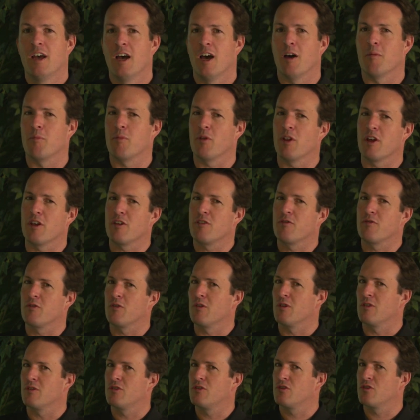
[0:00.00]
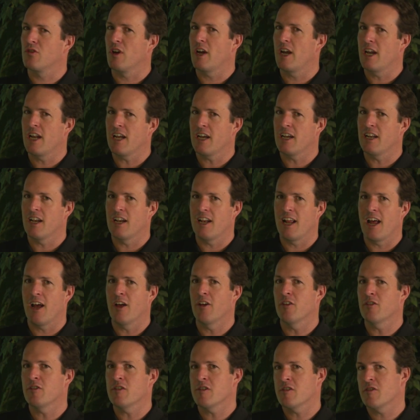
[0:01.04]
a place for training and
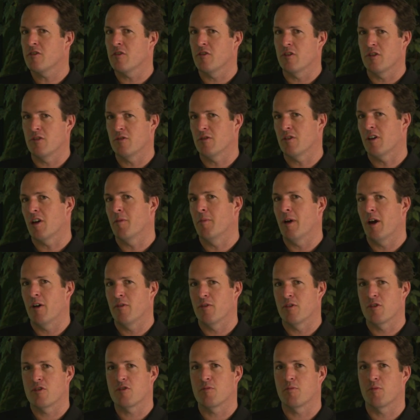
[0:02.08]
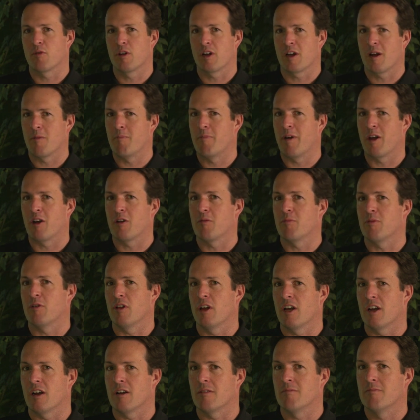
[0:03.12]
analysis so that you come out in the spring a better
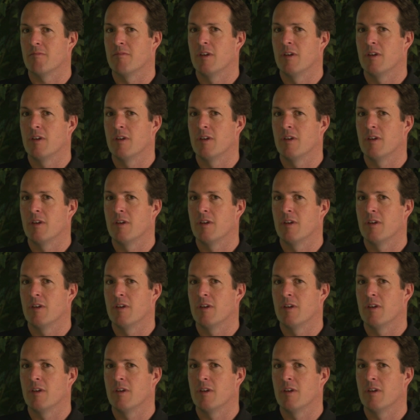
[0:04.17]
player.